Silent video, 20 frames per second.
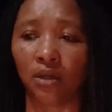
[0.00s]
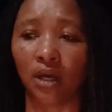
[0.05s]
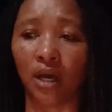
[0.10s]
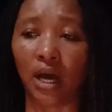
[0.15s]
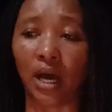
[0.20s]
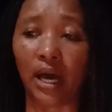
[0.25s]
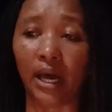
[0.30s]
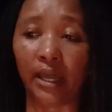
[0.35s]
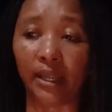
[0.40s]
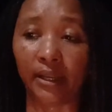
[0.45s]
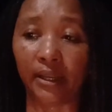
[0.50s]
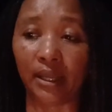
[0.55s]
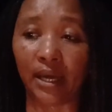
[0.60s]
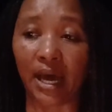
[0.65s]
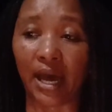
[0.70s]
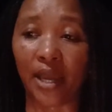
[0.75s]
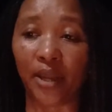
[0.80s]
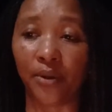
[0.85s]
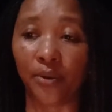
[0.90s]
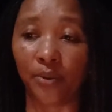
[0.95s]
And
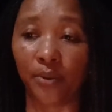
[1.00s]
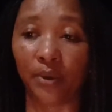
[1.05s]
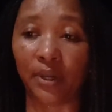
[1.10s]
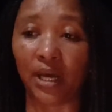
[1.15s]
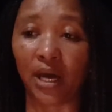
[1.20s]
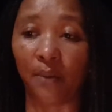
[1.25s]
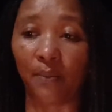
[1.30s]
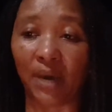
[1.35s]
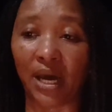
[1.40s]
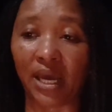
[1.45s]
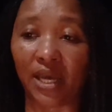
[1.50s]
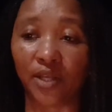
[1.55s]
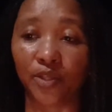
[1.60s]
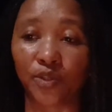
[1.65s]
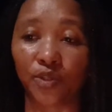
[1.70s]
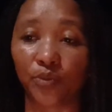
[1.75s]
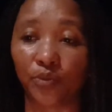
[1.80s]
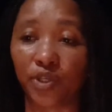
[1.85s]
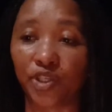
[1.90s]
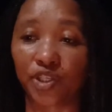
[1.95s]
I know that my
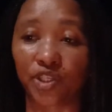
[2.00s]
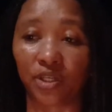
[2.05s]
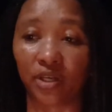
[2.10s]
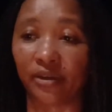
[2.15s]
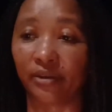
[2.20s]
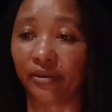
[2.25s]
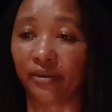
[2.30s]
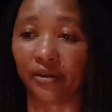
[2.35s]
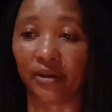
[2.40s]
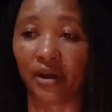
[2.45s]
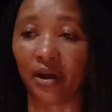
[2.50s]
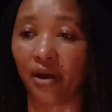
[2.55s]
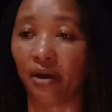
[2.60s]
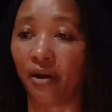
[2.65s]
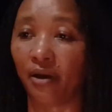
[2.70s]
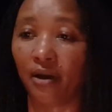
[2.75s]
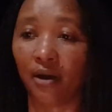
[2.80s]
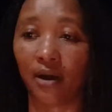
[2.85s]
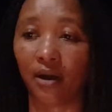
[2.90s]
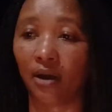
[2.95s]
intuition
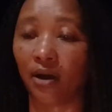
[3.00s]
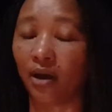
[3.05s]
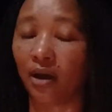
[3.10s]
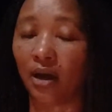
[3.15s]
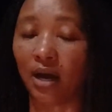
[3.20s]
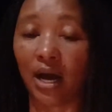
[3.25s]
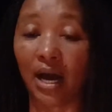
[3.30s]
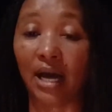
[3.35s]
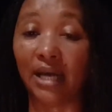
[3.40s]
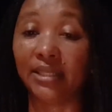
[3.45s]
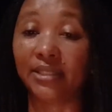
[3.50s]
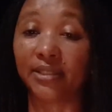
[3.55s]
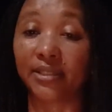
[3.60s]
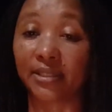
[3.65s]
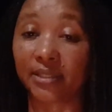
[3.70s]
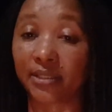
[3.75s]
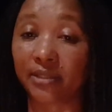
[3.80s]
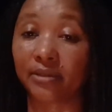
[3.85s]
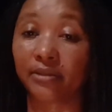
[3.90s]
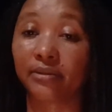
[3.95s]

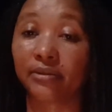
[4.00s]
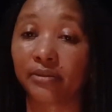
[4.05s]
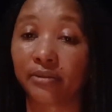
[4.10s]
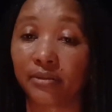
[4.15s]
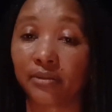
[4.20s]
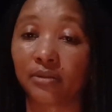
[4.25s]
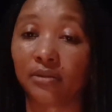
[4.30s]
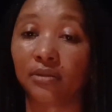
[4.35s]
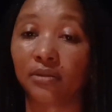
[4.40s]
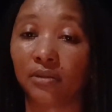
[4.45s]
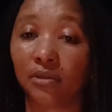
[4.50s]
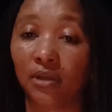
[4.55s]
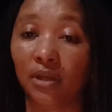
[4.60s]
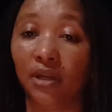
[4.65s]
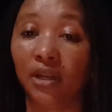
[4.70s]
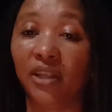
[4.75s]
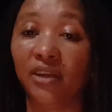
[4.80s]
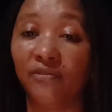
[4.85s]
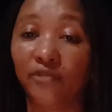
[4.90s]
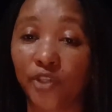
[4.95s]
has
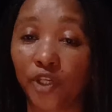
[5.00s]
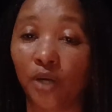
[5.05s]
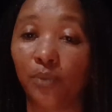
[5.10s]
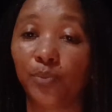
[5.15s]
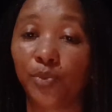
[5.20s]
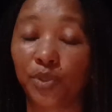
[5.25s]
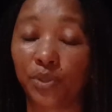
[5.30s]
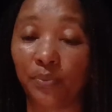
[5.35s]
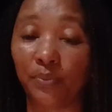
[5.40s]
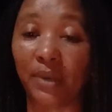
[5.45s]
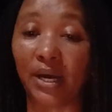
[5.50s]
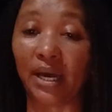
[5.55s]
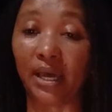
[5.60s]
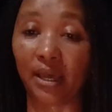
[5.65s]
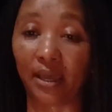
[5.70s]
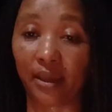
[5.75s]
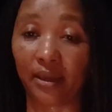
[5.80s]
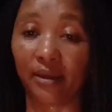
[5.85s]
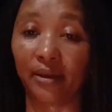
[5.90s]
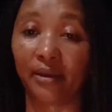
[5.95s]
lived up to
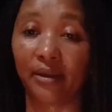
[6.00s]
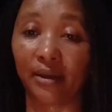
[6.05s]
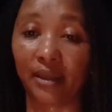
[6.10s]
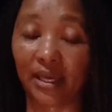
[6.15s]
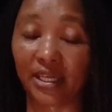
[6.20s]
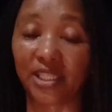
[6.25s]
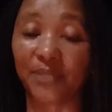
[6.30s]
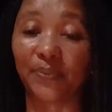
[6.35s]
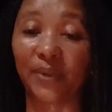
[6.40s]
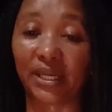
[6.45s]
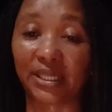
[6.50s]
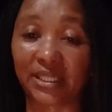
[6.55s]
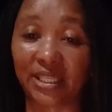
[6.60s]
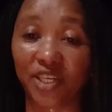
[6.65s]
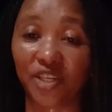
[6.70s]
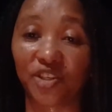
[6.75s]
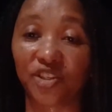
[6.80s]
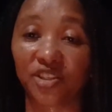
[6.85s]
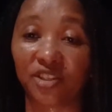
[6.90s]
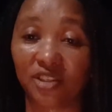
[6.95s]
my
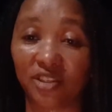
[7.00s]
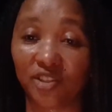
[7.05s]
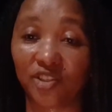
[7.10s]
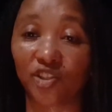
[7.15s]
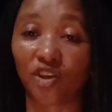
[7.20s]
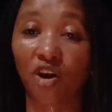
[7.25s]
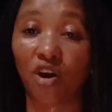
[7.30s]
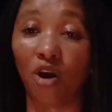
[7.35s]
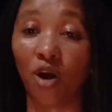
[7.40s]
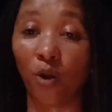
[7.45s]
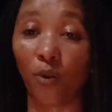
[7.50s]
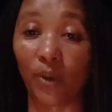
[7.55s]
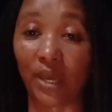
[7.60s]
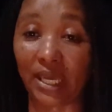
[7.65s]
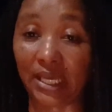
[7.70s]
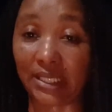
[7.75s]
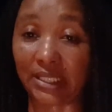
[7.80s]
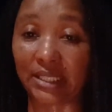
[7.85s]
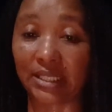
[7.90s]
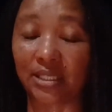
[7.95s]
expectations
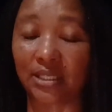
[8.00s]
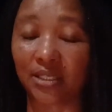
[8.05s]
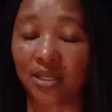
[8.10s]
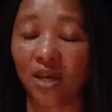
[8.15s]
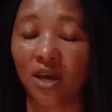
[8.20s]
always.